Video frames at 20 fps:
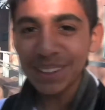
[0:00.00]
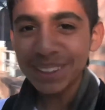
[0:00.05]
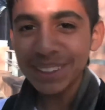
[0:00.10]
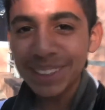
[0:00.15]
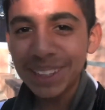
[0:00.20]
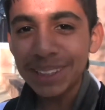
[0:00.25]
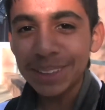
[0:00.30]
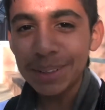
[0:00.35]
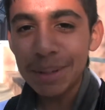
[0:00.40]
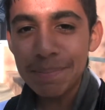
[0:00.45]
want to
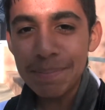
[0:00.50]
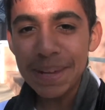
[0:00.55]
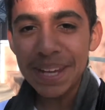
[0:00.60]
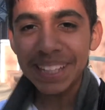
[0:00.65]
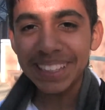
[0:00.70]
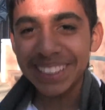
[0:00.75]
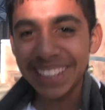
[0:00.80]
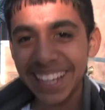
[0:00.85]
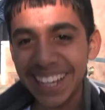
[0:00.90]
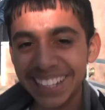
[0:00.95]
see it's a
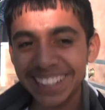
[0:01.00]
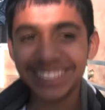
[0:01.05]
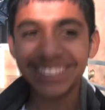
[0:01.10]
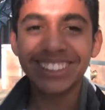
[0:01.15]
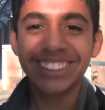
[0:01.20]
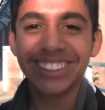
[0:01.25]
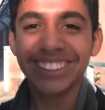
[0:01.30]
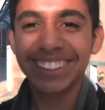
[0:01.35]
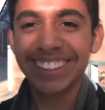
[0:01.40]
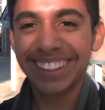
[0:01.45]
big
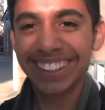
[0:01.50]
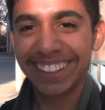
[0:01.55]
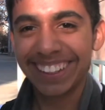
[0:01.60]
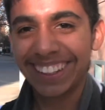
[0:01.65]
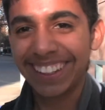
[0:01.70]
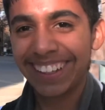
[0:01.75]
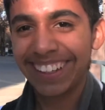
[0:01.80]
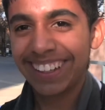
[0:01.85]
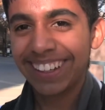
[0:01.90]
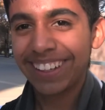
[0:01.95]
change.
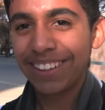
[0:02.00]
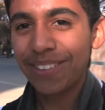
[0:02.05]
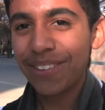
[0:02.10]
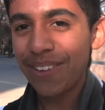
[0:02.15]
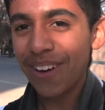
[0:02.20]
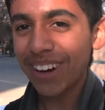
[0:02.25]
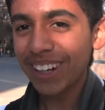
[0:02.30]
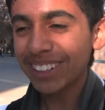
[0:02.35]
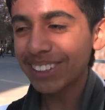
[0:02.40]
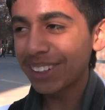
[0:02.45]

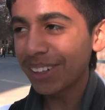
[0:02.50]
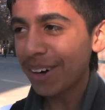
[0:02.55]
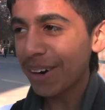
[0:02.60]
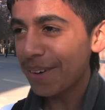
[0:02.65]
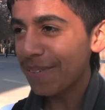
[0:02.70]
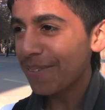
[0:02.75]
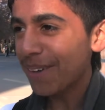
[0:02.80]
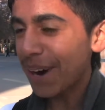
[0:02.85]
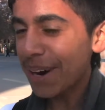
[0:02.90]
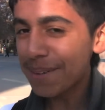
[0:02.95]
We want to see
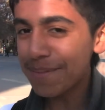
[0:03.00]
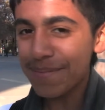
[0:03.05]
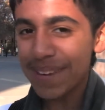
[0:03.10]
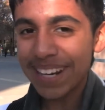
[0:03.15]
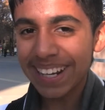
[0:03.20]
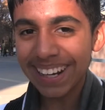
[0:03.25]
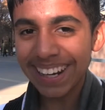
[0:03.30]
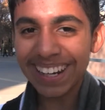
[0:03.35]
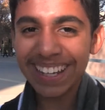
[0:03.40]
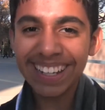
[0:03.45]
our
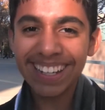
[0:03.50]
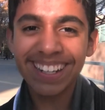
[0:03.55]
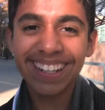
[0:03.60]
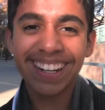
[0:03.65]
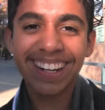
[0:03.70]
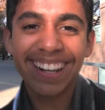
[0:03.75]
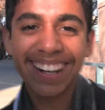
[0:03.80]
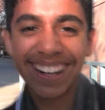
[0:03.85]
environment clean.